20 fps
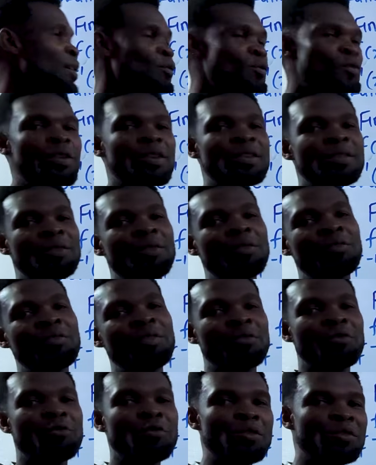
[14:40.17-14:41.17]
inverse of
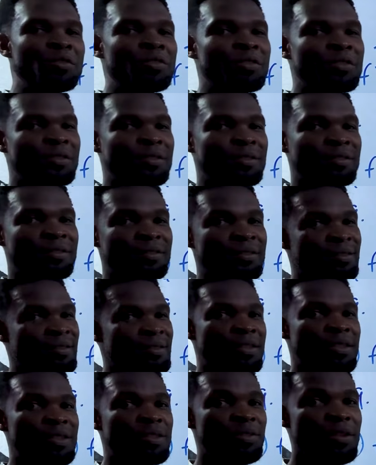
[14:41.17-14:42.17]
a function?
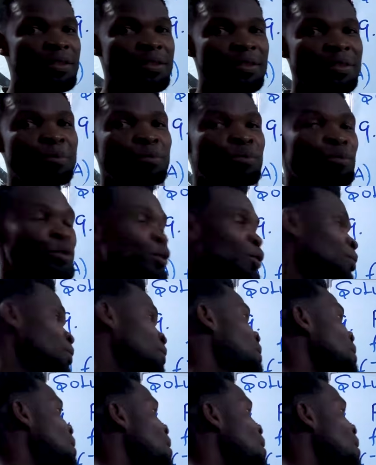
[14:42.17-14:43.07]
It's very simple.